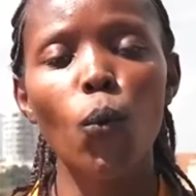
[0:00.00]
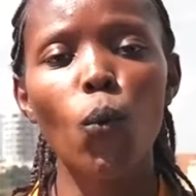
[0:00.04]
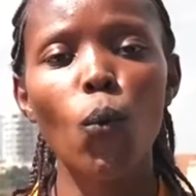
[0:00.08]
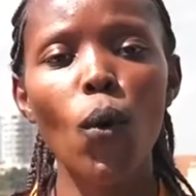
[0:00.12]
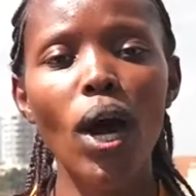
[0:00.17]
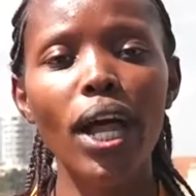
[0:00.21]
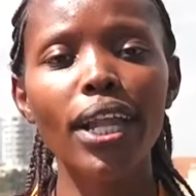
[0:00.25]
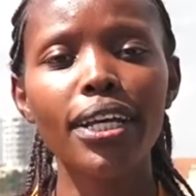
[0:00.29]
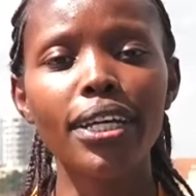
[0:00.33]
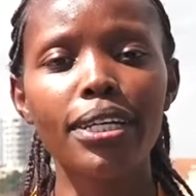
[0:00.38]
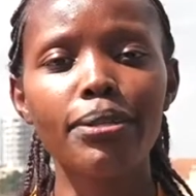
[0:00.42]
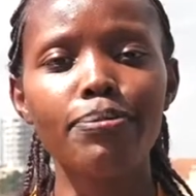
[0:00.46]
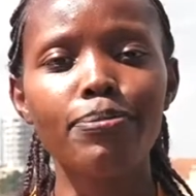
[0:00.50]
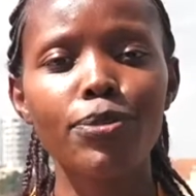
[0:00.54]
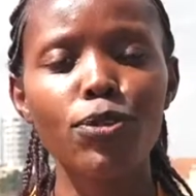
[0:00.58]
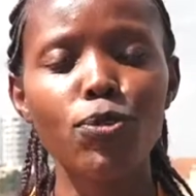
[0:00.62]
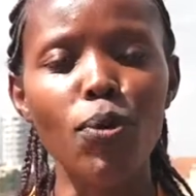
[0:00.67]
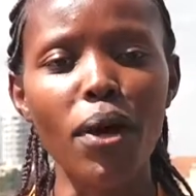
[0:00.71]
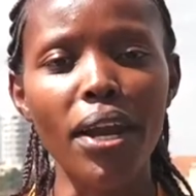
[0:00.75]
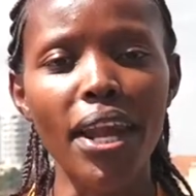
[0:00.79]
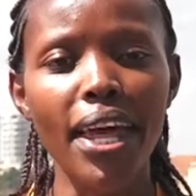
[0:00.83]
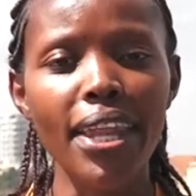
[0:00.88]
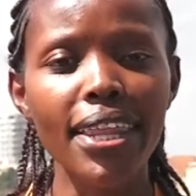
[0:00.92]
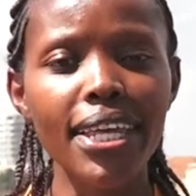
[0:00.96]
Welcome
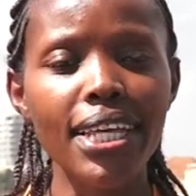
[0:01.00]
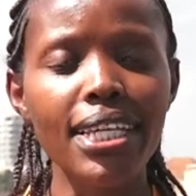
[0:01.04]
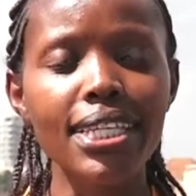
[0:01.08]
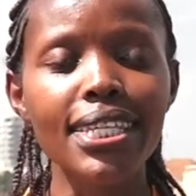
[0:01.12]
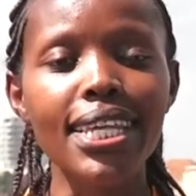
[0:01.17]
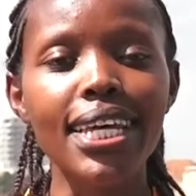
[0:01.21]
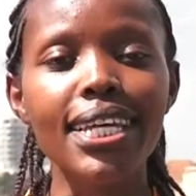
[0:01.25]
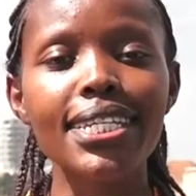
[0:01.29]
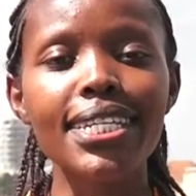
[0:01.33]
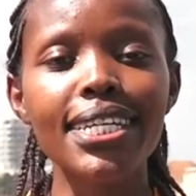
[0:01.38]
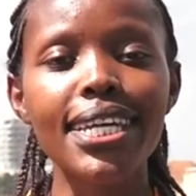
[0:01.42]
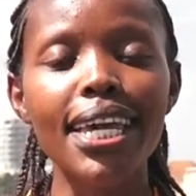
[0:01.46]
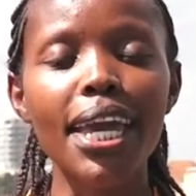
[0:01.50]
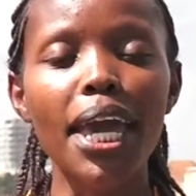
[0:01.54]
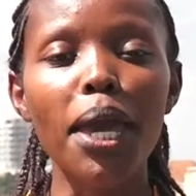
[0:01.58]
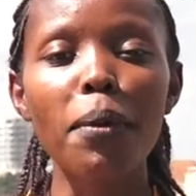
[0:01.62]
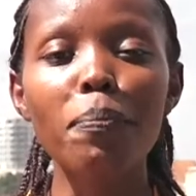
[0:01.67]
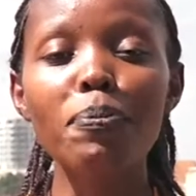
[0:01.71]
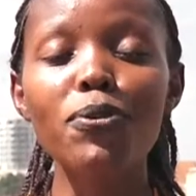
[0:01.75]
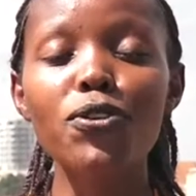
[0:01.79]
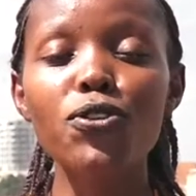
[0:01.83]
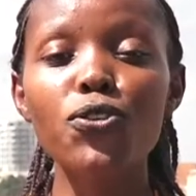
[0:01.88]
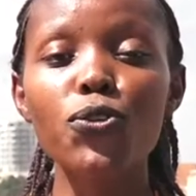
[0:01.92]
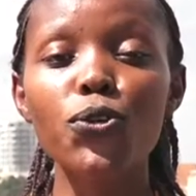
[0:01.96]
to another
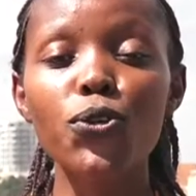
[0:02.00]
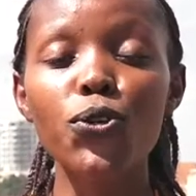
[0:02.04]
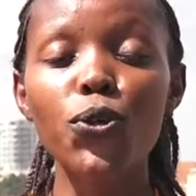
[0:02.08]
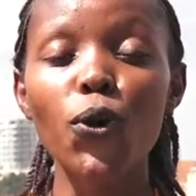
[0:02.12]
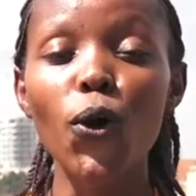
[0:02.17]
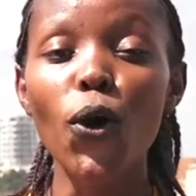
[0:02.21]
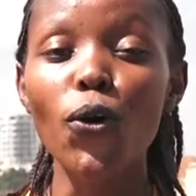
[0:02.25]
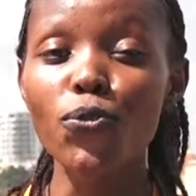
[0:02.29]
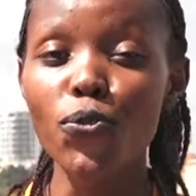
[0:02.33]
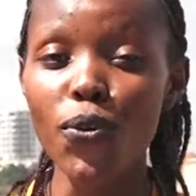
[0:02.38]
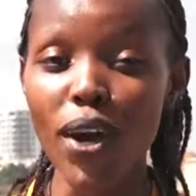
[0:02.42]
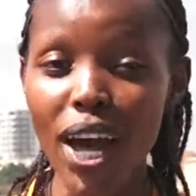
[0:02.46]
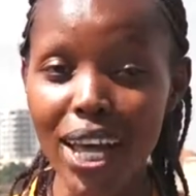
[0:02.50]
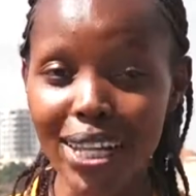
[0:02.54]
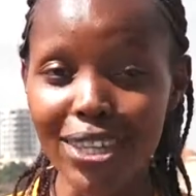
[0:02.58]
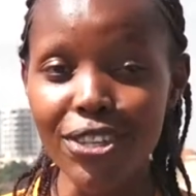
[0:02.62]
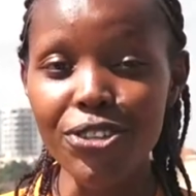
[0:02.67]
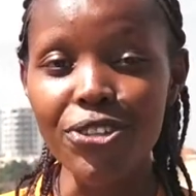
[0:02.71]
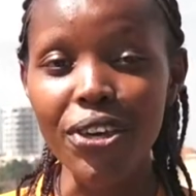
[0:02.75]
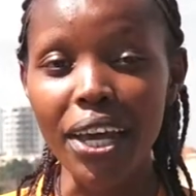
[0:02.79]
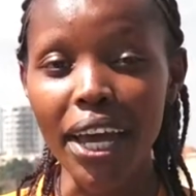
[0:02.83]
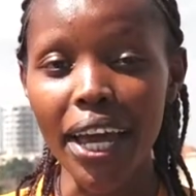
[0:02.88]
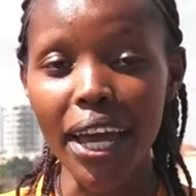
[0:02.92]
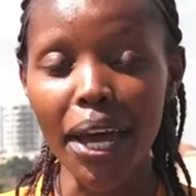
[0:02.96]
exciting episode of
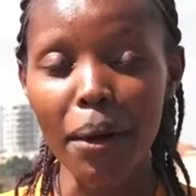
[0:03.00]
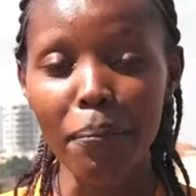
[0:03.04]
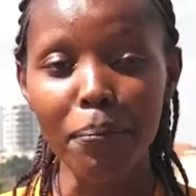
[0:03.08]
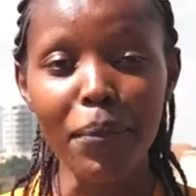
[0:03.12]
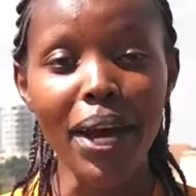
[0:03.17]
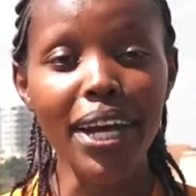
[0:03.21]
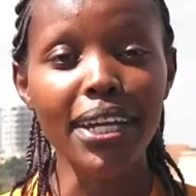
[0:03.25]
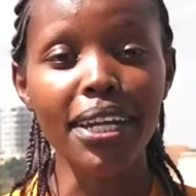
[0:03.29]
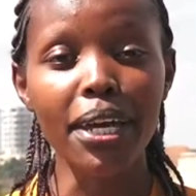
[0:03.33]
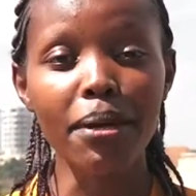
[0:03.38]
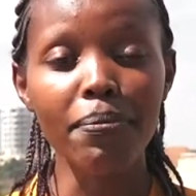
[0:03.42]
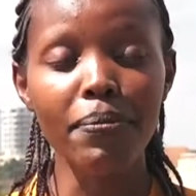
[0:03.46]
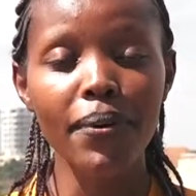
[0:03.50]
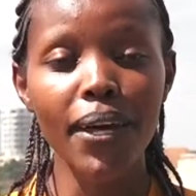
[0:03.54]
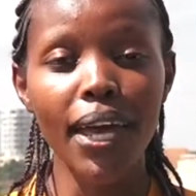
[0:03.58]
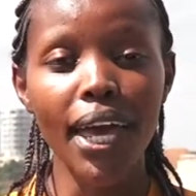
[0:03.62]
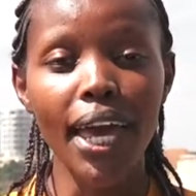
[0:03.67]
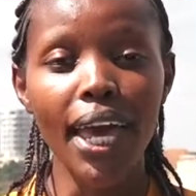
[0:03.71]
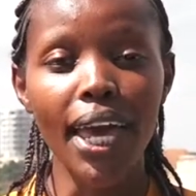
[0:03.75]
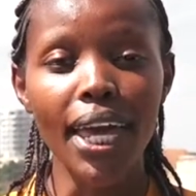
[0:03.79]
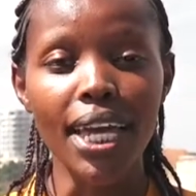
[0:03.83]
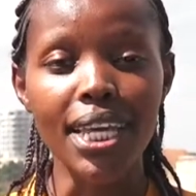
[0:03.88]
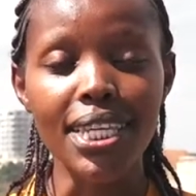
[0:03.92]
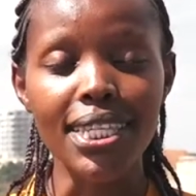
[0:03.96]
Art Check. My name
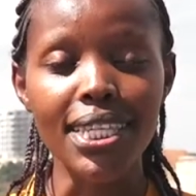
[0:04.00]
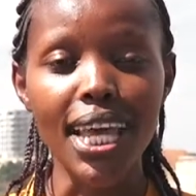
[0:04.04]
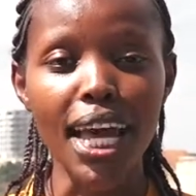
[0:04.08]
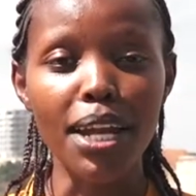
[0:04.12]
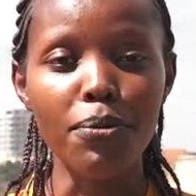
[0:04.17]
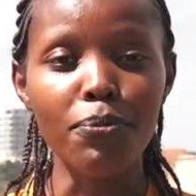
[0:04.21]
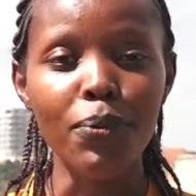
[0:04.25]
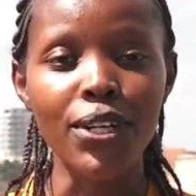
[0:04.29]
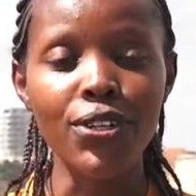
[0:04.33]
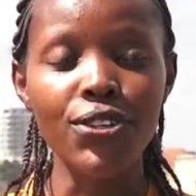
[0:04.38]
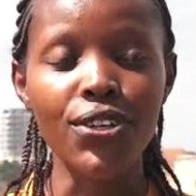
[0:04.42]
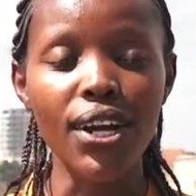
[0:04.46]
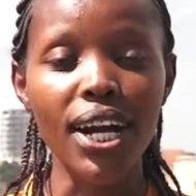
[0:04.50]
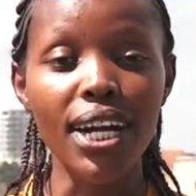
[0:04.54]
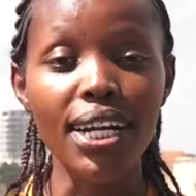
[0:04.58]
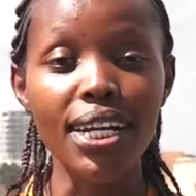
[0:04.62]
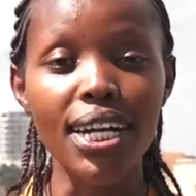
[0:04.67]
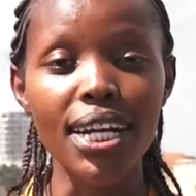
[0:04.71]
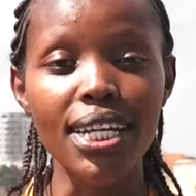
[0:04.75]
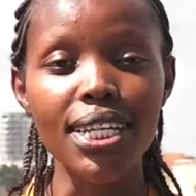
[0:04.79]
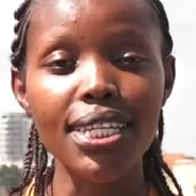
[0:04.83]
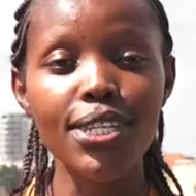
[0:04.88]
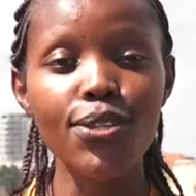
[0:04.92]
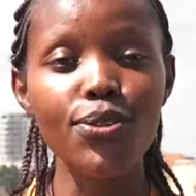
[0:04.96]
is Anne
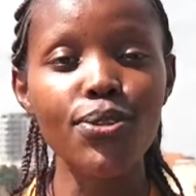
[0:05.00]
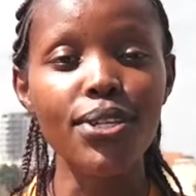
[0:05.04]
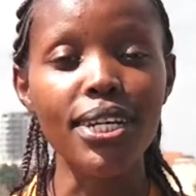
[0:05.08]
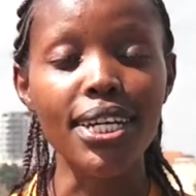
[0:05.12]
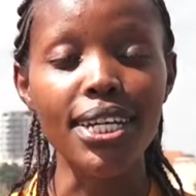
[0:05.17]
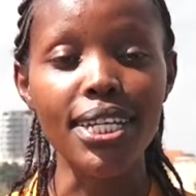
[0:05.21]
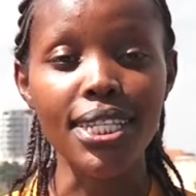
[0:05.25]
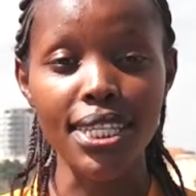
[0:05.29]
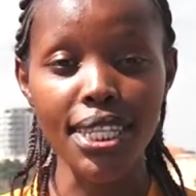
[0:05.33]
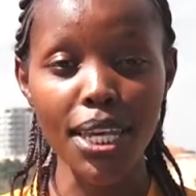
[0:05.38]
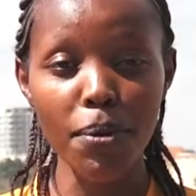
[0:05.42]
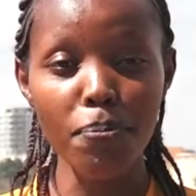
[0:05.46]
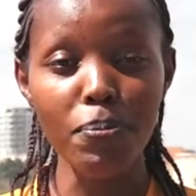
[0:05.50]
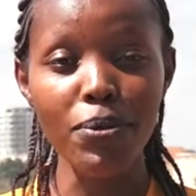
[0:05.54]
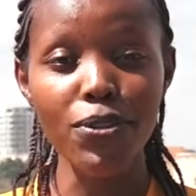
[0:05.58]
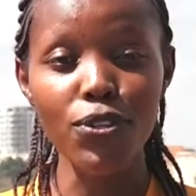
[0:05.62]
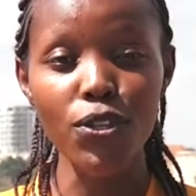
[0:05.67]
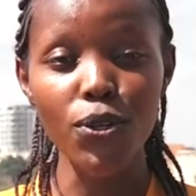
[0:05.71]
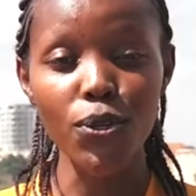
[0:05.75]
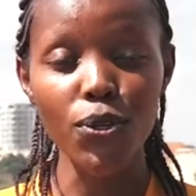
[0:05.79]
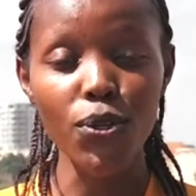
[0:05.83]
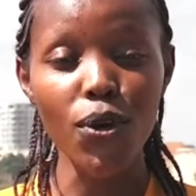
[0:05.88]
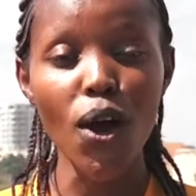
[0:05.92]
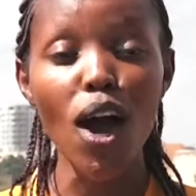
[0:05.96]
Mashari and today's
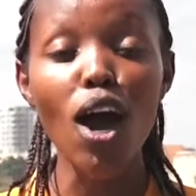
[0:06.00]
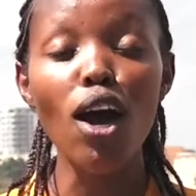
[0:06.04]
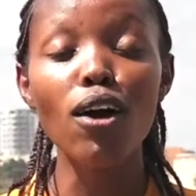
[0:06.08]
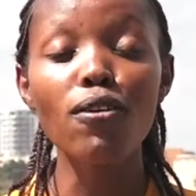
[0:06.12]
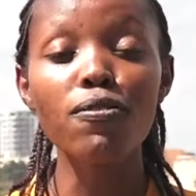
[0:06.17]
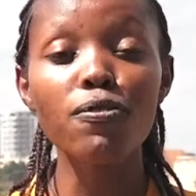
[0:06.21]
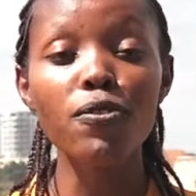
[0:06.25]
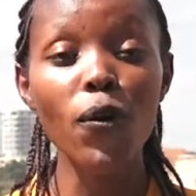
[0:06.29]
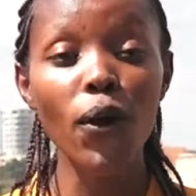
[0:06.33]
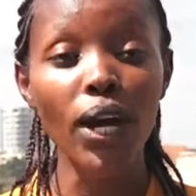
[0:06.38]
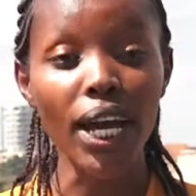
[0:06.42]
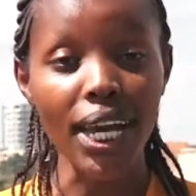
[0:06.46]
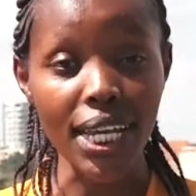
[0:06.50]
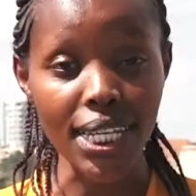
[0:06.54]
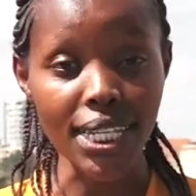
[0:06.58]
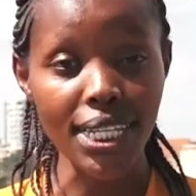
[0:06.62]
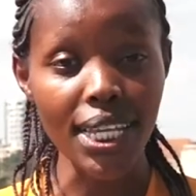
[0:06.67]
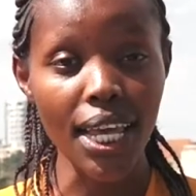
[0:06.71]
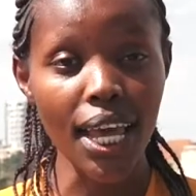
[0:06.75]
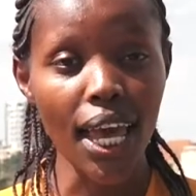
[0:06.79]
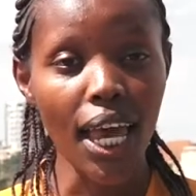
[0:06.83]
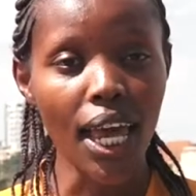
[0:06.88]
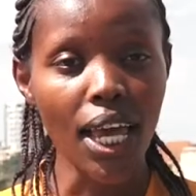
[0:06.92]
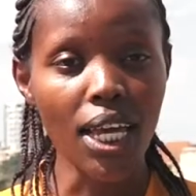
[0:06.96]
episode, our
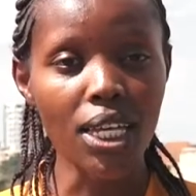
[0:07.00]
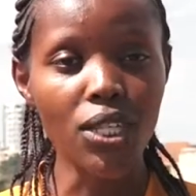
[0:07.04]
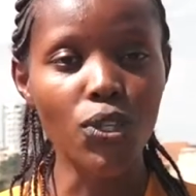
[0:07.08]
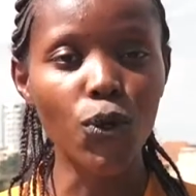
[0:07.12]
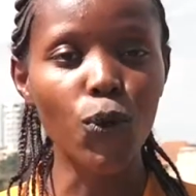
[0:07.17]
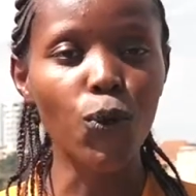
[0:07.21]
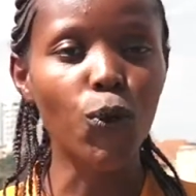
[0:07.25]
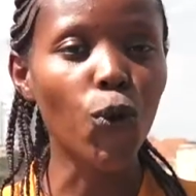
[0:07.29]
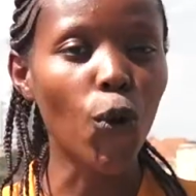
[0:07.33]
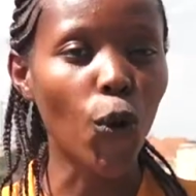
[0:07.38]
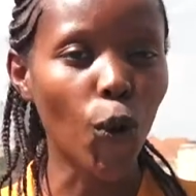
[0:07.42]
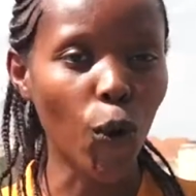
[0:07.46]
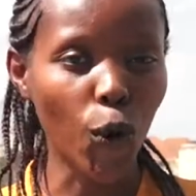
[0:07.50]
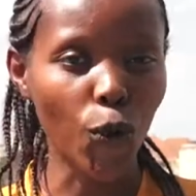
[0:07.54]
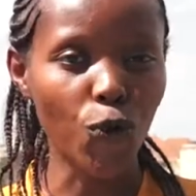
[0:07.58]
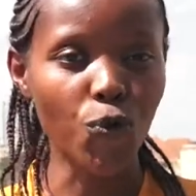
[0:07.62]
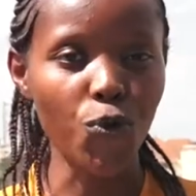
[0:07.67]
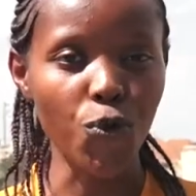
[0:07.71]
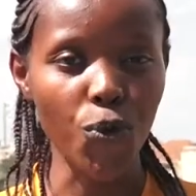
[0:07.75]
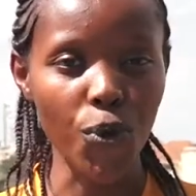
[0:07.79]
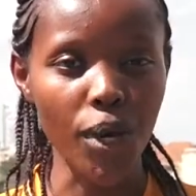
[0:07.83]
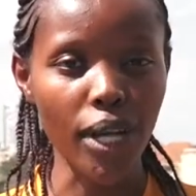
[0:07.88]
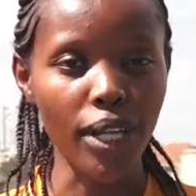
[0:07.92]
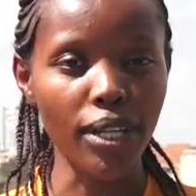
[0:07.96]
focus is on KOKO
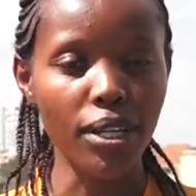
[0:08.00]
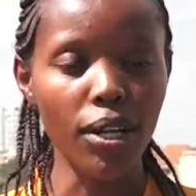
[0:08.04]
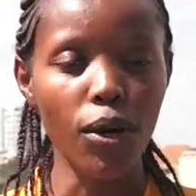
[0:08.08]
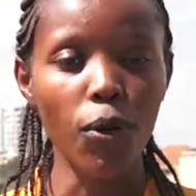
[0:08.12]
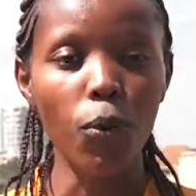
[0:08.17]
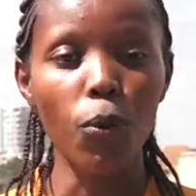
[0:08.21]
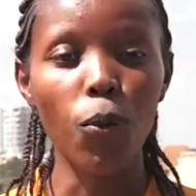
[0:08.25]
Fuel.